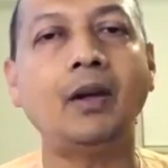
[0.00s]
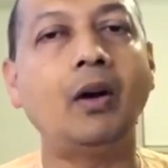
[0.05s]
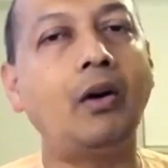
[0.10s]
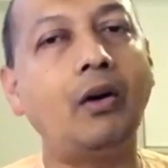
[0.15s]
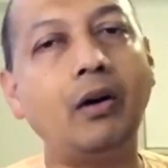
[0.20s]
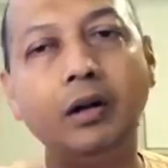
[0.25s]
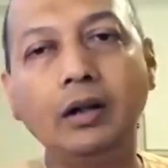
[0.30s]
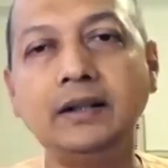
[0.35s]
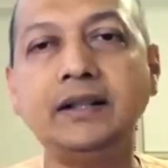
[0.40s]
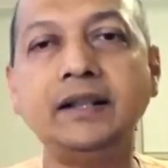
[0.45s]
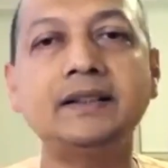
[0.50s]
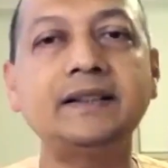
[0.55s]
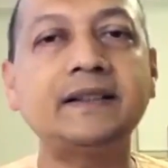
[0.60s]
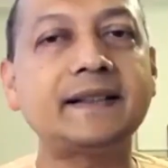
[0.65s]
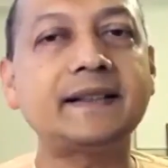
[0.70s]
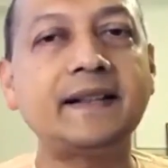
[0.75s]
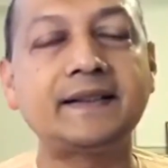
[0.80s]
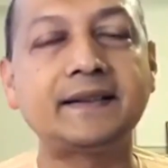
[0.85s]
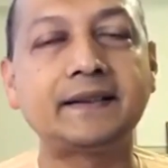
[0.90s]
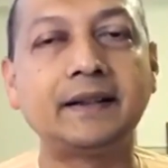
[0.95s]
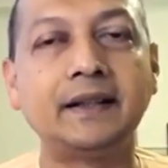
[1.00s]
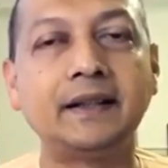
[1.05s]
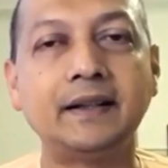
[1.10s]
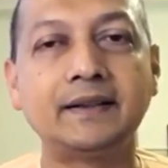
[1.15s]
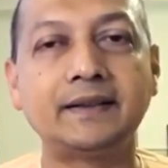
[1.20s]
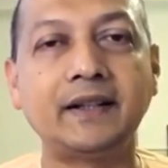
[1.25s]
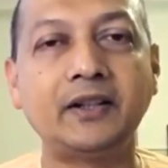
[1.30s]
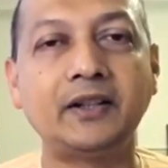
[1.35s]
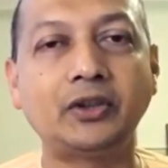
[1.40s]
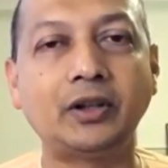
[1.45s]
All the other
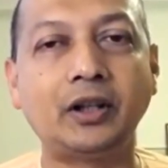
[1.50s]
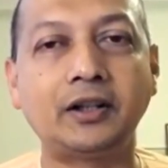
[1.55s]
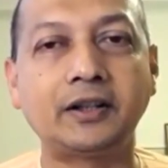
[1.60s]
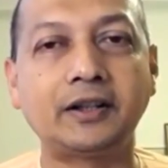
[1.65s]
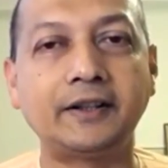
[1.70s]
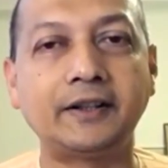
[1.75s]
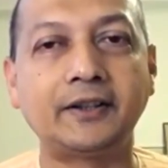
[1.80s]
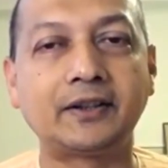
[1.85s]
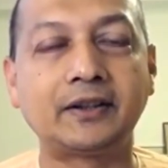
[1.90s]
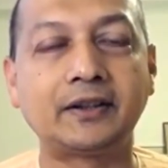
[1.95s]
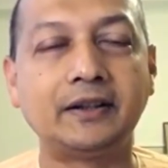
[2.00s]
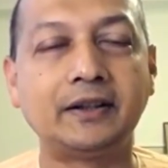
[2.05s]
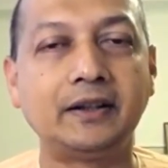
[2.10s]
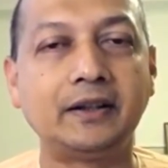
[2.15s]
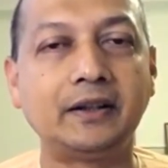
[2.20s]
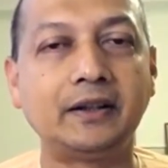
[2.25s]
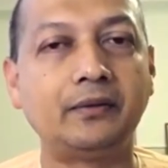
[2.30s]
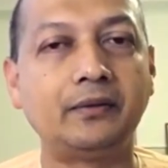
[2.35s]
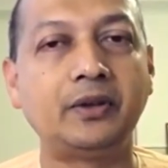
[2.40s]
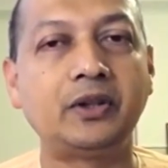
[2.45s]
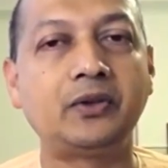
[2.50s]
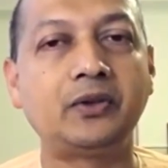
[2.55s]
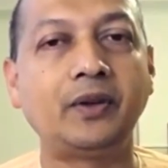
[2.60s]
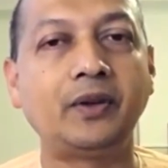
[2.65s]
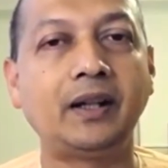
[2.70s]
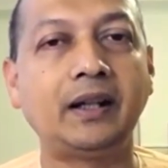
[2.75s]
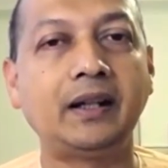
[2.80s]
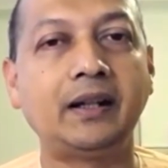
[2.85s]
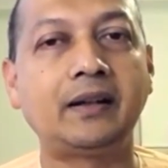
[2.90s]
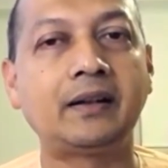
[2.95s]
sense organs, which
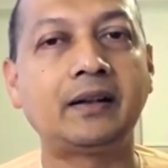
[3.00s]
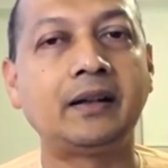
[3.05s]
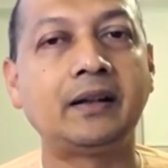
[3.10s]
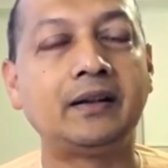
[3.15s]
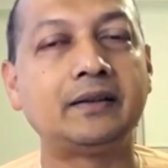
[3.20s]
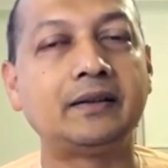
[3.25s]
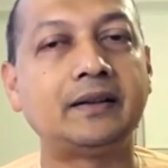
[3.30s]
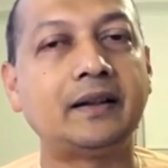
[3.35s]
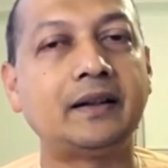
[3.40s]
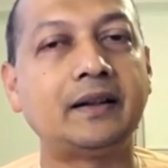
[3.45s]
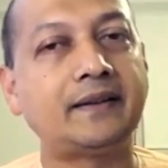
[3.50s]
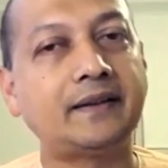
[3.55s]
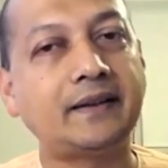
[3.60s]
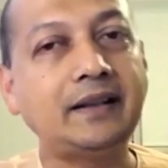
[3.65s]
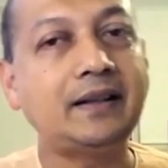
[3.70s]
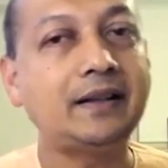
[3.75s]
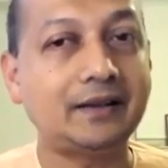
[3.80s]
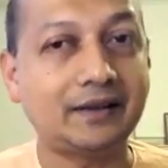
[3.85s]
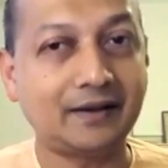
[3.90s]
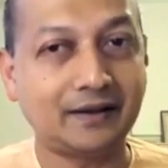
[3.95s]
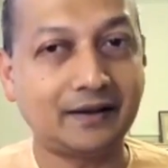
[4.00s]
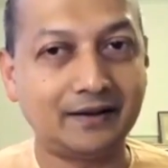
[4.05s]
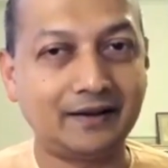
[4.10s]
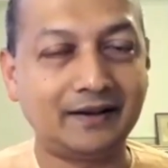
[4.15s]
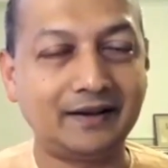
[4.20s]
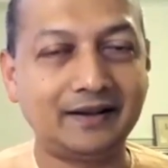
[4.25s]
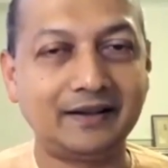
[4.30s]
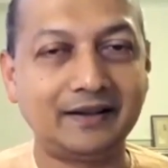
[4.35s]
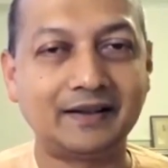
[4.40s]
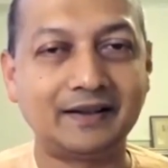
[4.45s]
were the seer
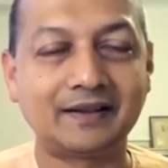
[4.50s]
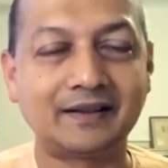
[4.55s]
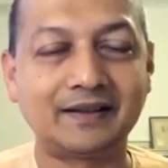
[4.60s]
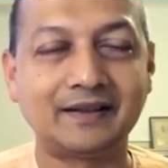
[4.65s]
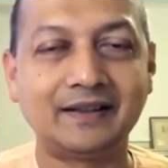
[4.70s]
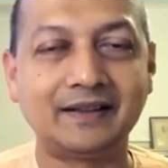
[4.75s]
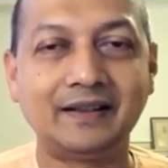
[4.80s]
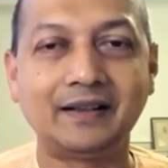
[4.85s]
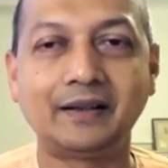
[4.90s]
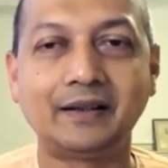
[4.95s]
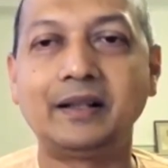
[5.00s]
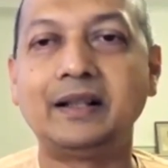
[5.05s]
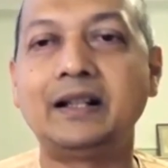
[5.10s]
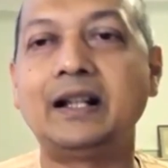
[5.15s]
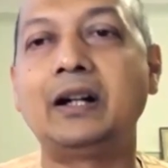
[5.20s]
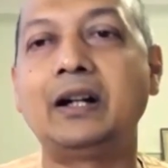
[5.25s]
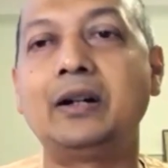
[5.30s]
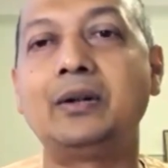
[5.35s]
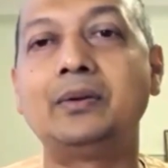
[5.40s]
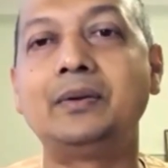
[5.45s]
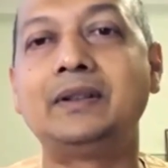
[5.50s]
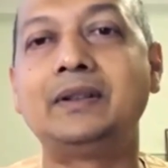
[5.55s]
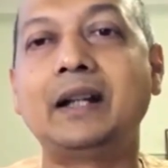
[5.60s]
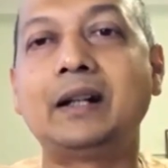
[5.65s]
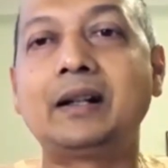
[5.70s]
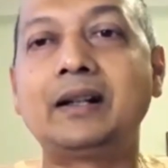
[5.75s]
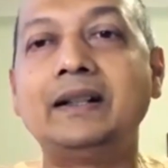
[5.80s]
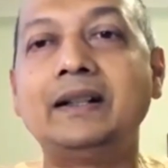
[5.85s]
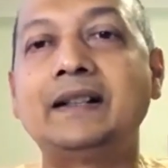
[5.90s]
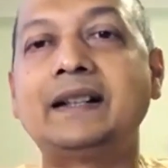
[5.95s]
earlier, now they
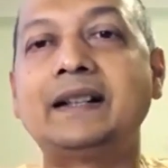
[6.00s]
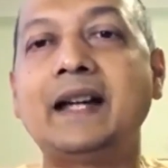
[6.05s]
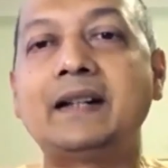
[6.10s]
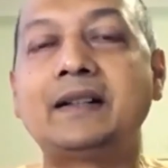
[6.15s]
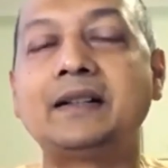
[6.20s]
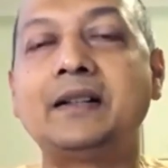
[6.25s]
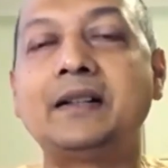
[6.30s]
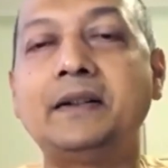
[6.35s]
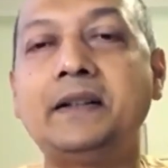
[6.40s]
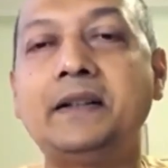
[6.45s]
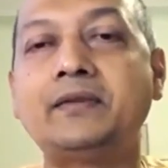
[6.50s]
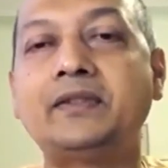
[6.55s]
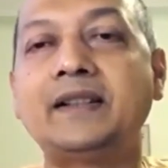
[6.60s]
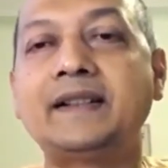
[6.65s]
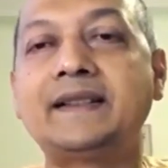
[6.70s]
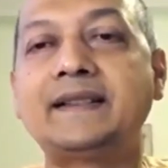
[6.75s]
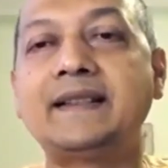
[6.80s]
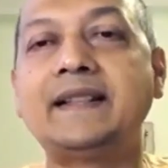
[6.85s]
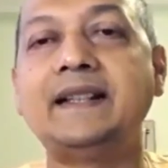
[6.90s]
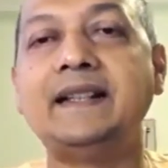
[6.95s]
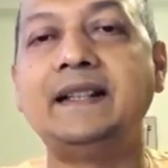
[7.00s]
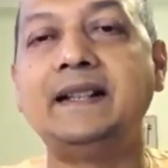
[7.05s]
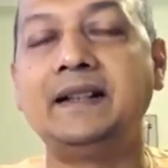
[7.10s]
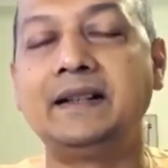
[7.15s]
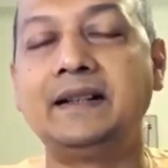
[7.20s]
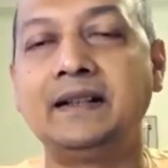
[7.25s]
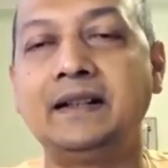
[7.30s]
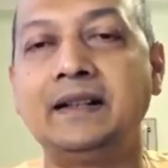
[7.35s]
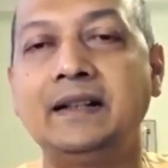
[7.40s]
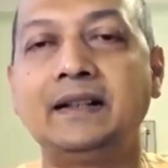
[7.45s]
are in the category of the
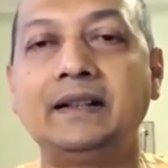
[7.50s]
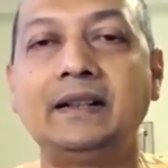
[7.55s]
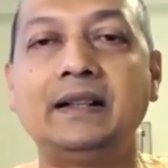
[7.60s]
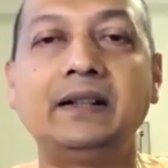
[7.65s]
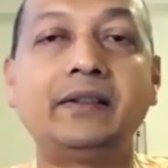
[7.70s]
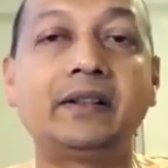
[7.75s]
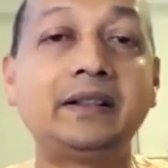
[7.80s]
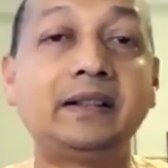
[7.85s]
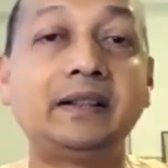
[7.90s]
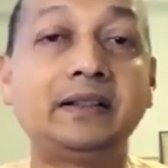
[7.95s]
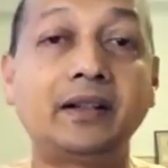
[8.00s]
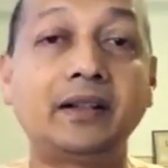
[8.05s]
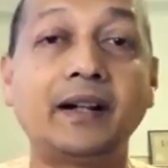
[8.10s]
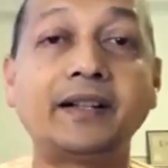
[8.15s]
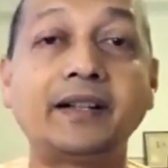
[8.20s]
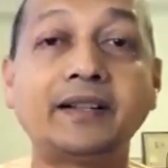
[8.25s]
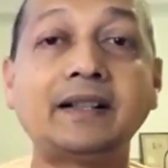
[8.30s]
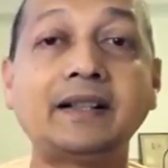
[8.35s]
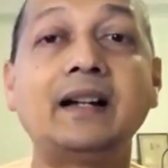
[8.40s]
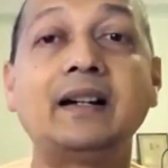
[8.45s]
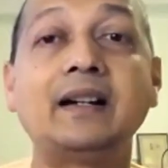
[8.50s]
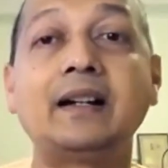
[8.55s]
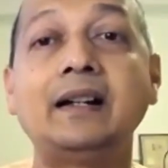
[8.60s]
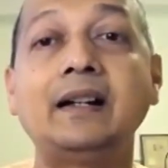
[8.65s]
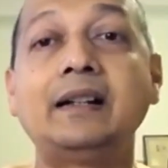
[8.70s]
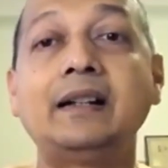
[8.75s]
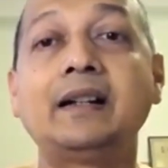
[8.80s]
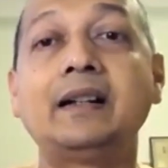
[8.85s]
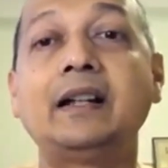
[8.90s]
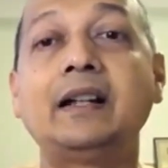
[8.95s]
seen. They were the drashta
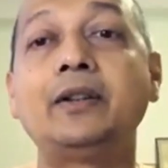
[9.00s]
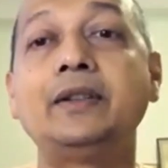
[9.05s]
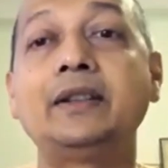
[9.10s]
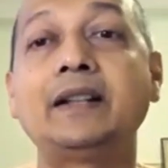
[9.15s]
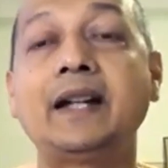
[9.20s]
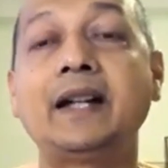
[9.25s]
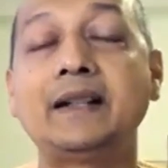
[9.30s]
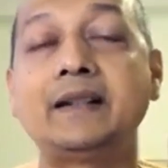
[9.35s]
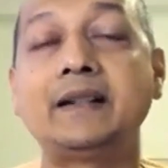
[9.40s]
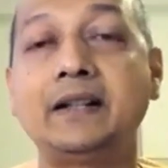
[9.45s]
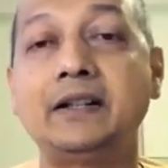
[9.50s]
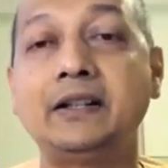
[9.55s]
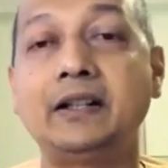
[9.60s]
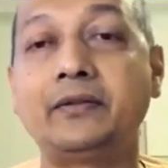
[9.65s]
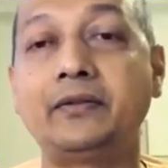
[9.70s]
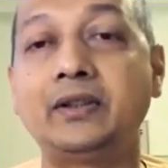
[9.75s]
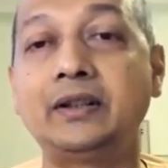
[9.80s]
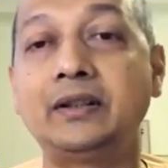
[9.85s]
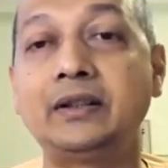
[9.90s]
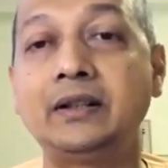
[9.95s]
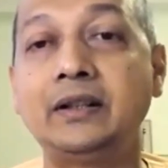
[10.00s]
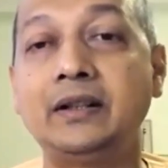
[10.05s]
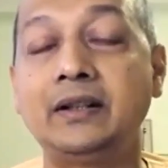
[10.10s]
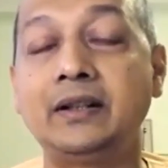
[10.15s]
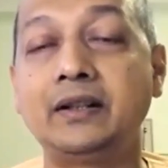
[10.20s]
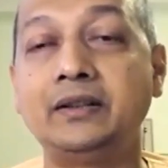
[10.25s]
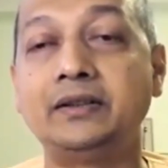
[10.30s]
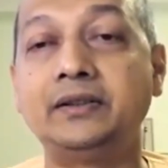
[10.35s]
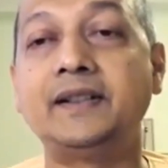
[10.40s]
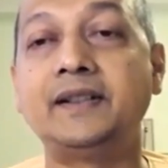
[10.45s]
earlier, now in the category of the
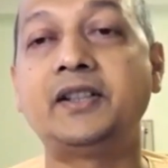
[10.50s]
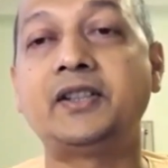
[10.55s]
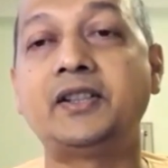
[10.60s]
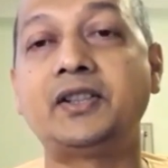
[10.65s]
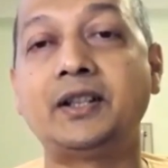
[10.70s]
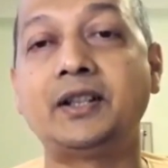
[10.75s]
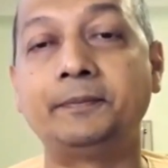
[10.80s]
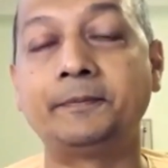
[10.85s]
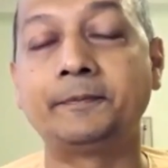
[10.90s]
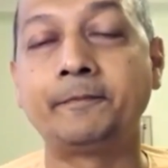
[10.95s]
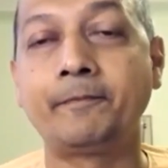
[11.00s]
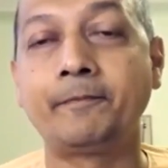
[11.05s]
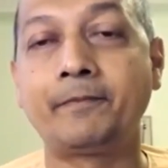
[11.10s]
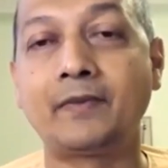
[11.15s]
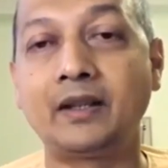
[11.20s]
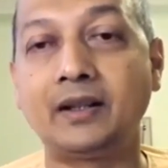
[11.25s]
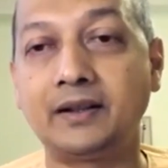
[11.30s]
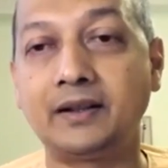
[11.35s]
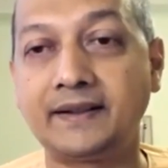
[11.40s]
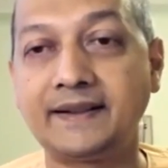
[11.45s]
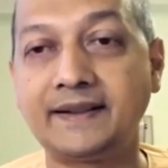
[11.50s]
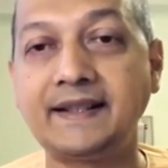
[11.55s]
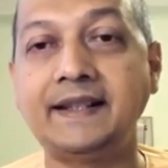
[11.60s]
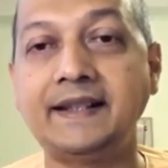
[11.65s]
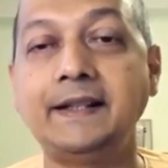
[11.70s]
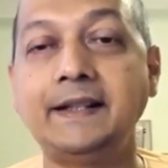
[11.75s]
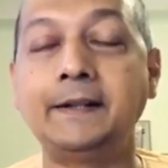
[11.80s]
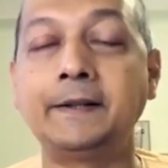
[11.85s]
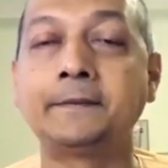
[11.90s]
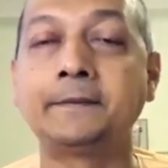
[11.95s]
drishyam, the
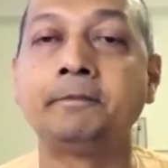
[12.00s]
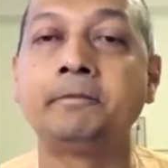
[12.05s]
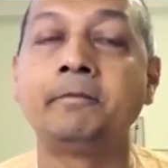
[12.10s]
seen.